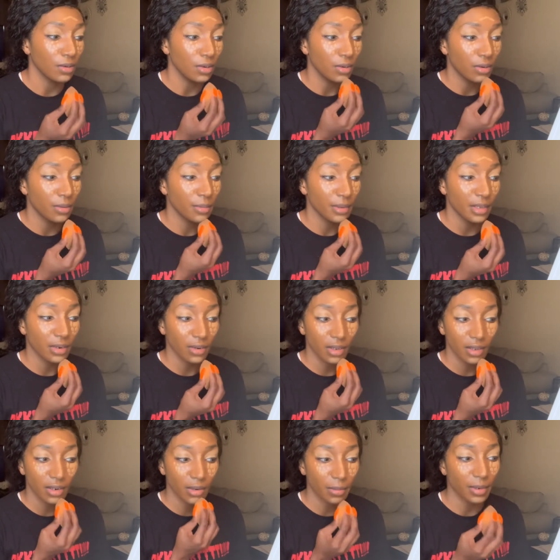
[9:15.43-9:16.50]
Normally, I don't
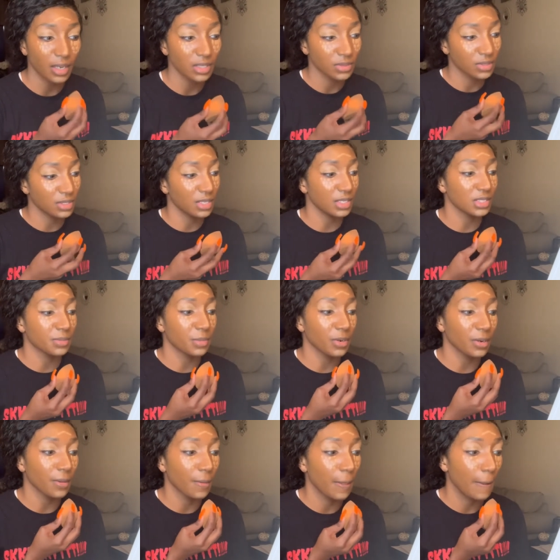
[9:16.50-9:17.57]
have no problems with setting spray.